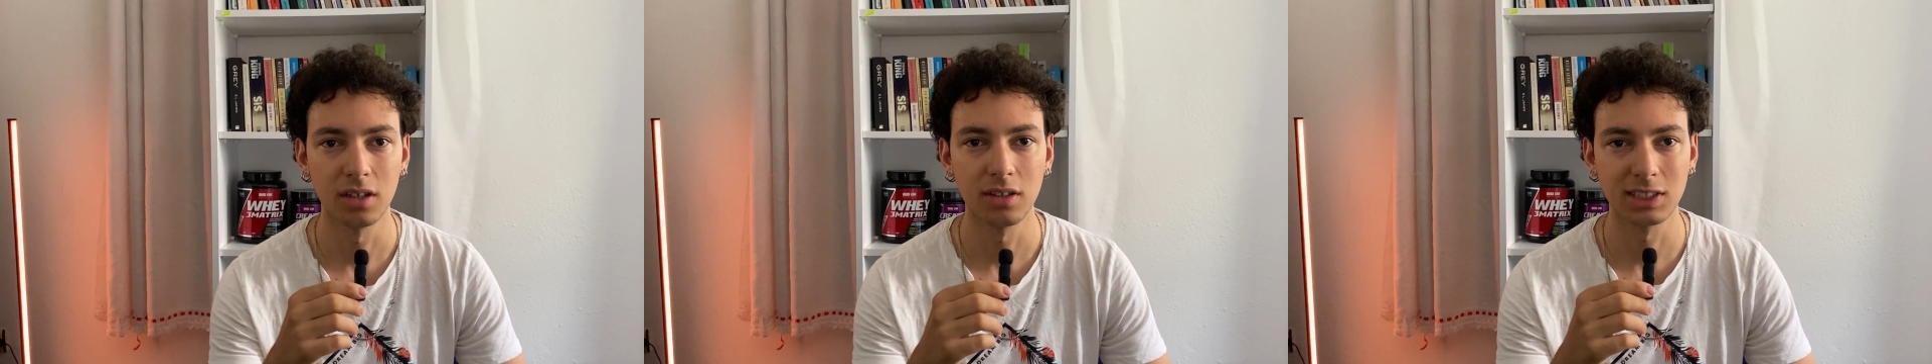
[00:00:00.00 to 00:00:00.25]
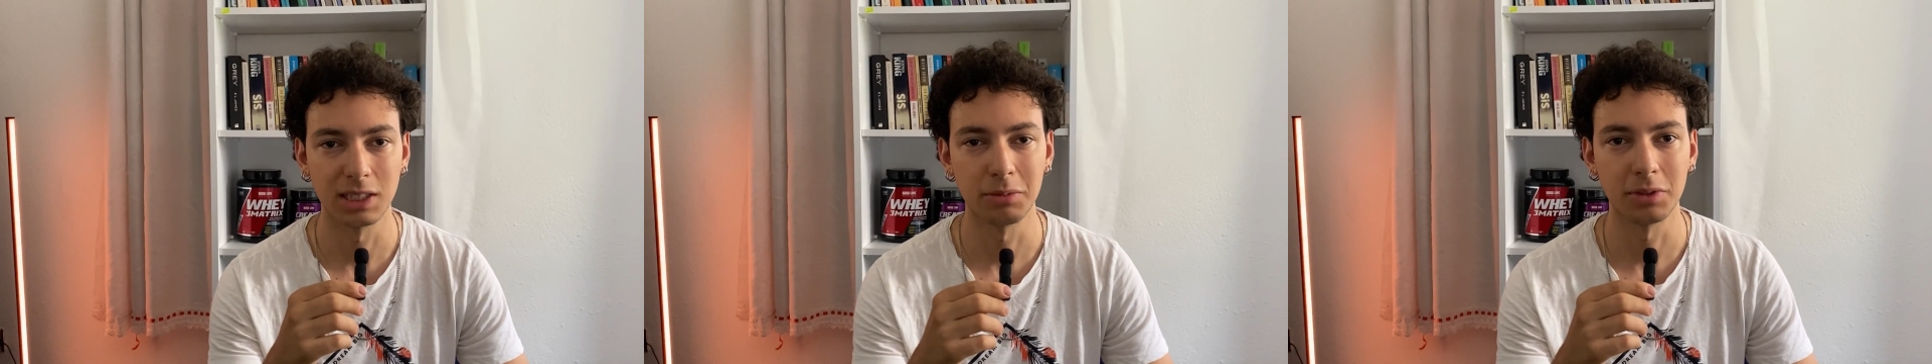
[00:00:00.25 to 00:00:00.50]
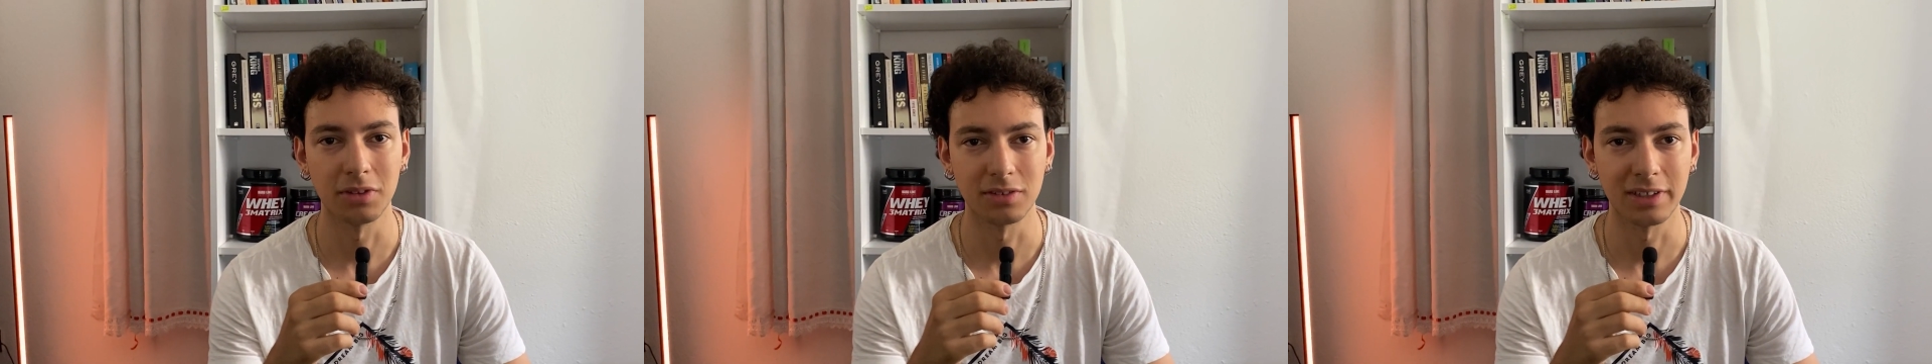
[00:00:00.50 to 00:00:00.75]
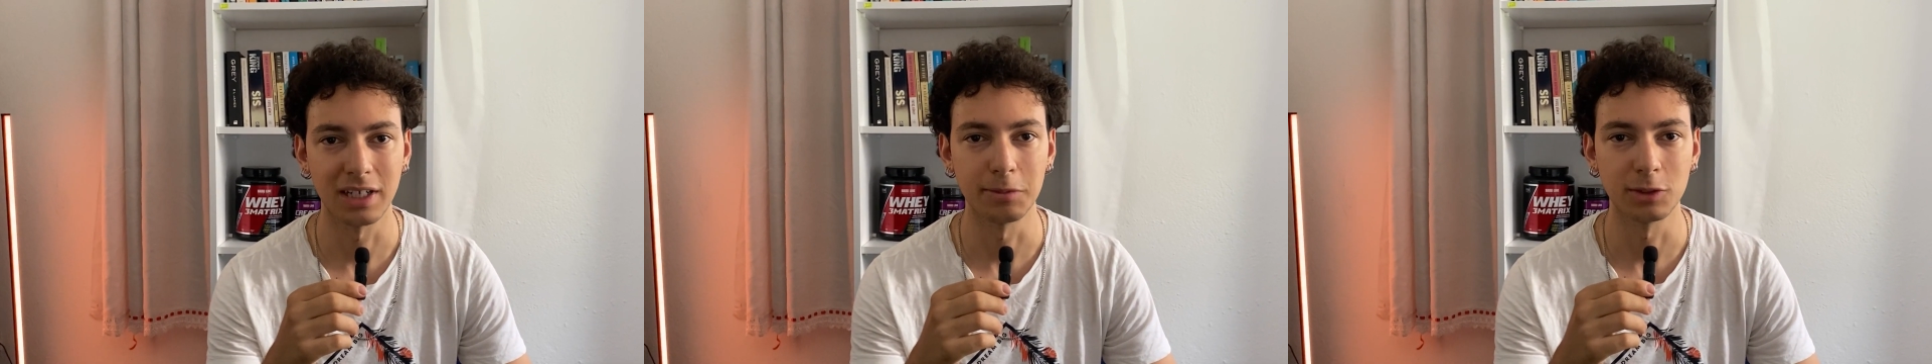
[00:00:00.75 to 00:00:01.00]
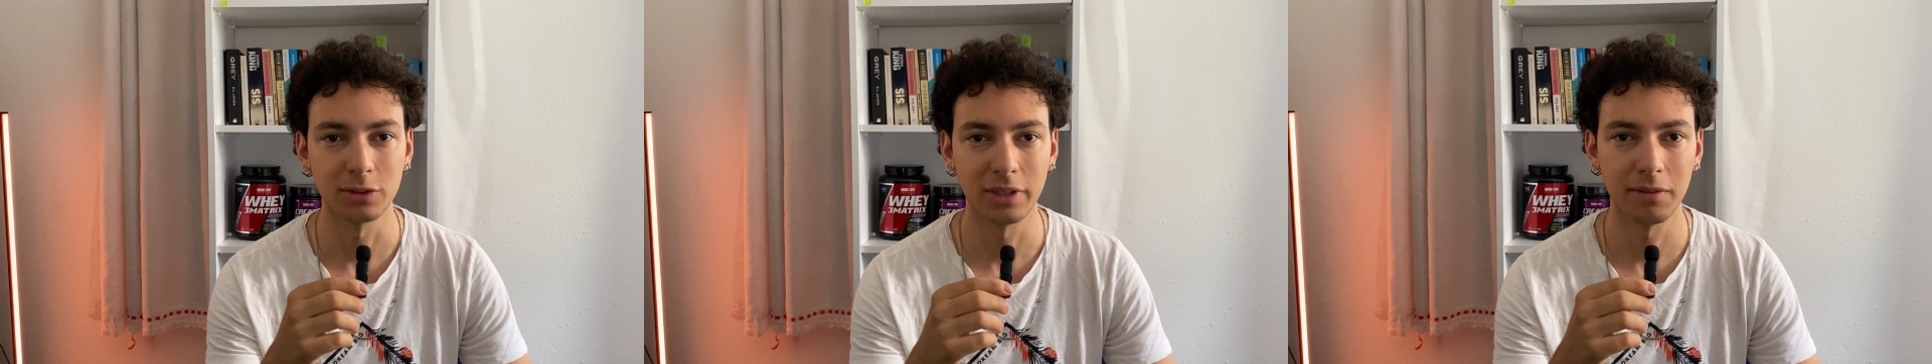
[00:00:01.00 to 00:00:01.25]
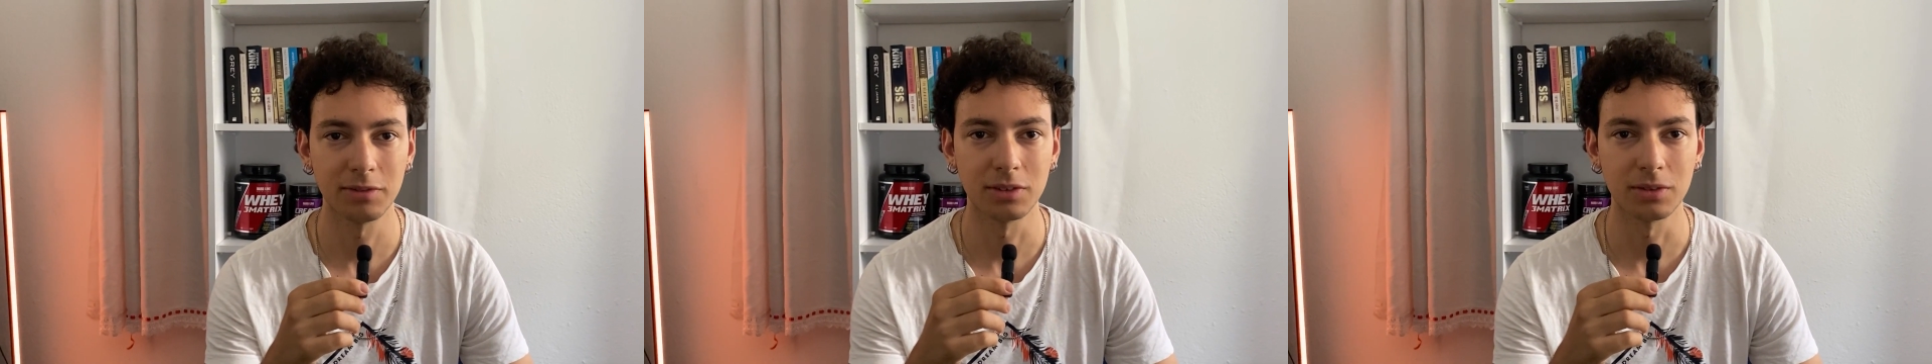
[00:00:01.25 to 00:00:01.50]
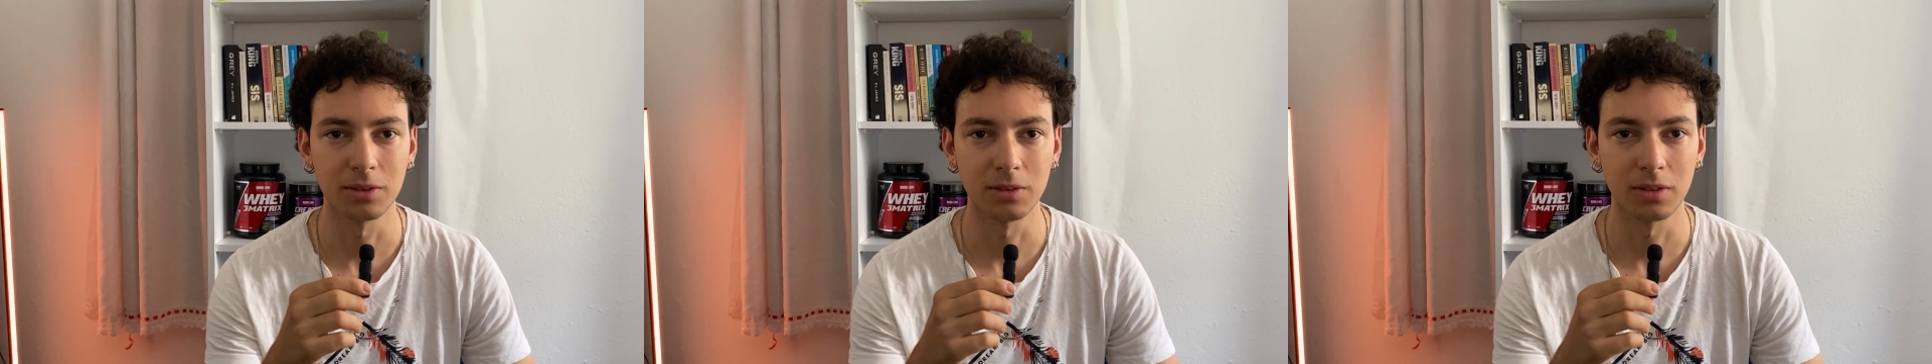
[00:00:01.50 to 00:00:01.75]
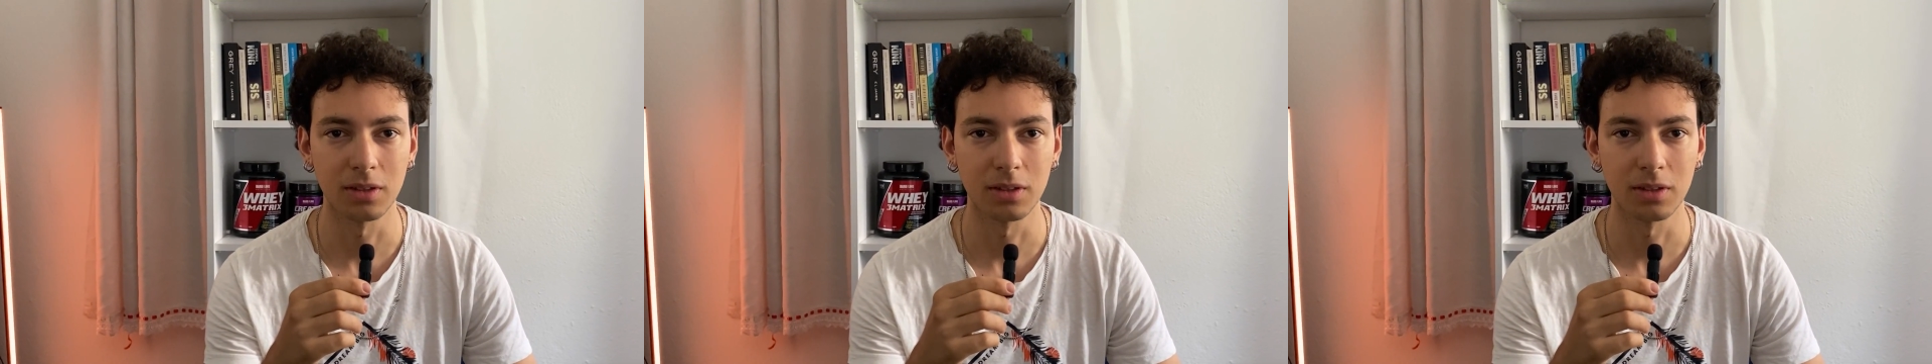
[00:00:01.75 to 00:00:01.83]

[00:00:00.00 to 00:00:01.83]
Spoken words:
some of the times you have to